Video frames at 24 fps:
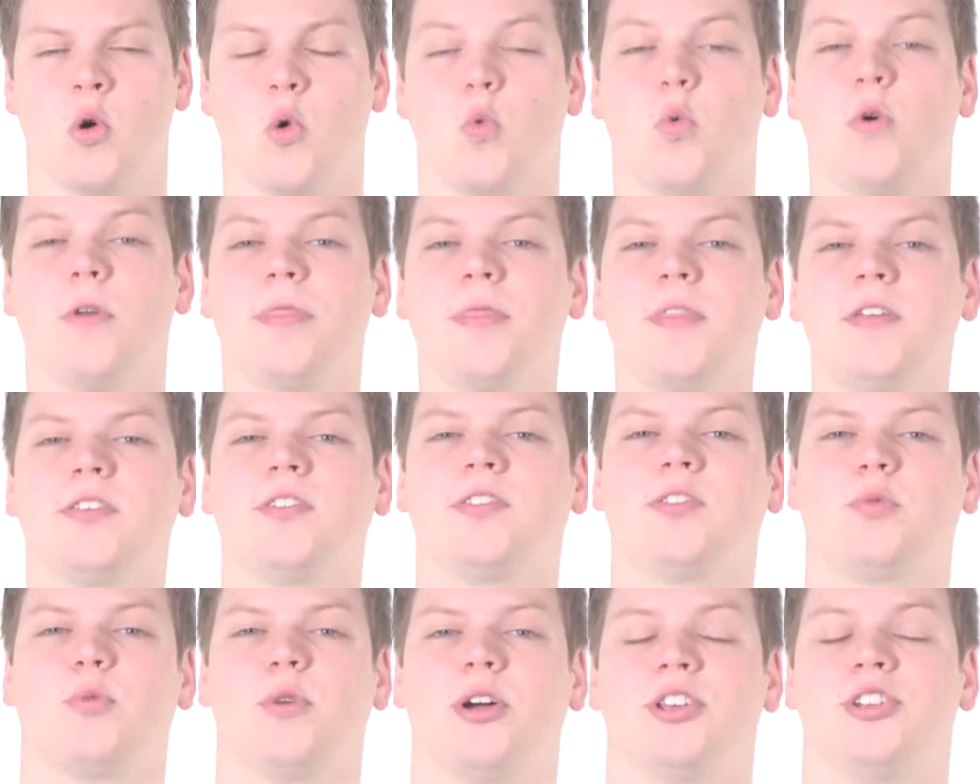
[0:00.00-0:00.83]
With
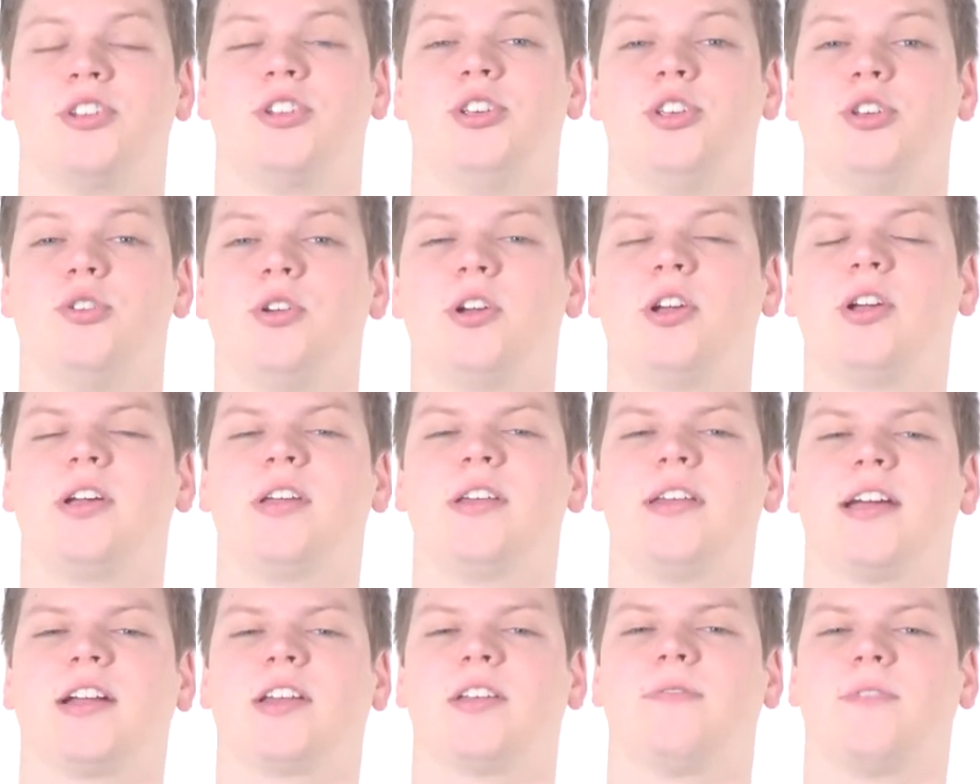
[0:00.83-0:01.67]
this switch, you can
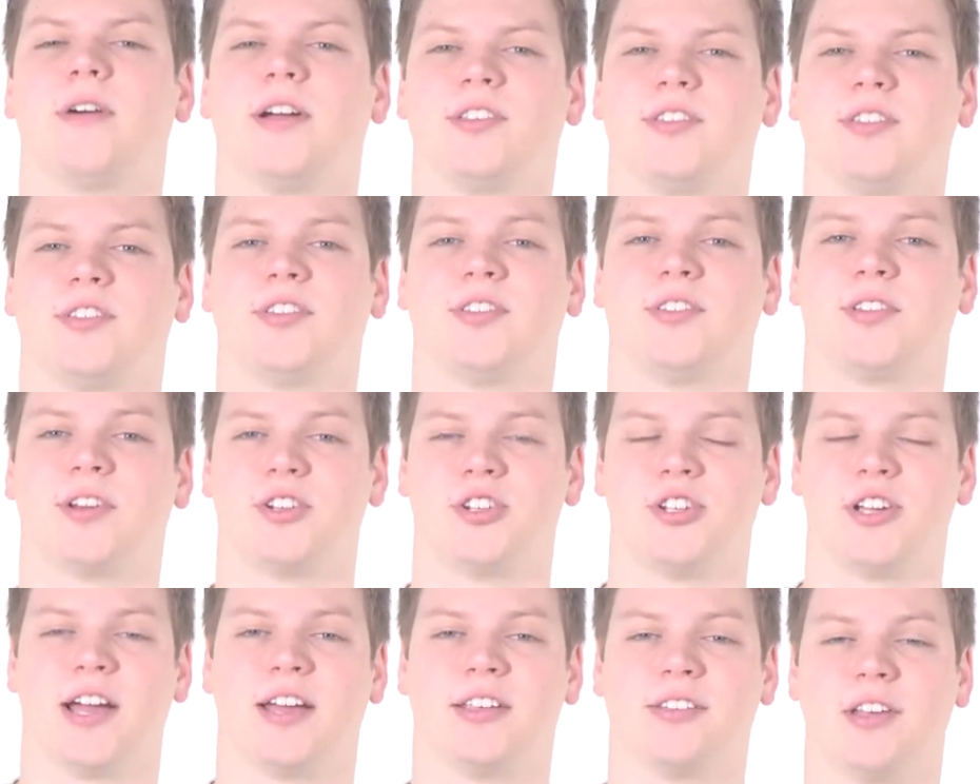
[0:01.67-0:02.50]
connect devices
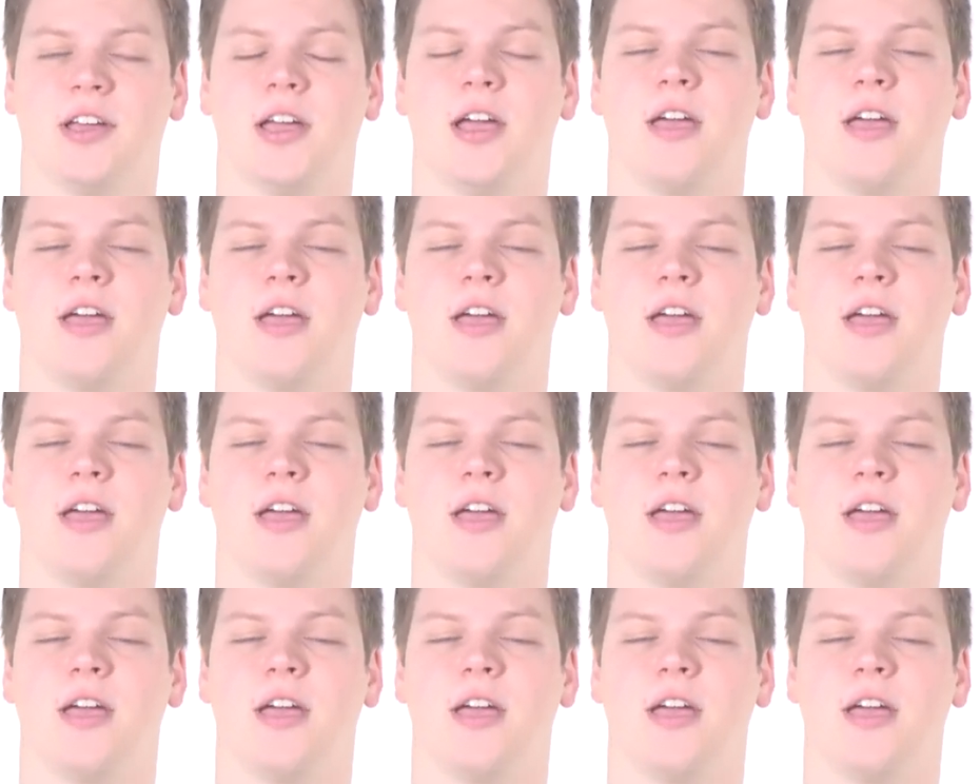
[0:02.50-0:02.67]
such as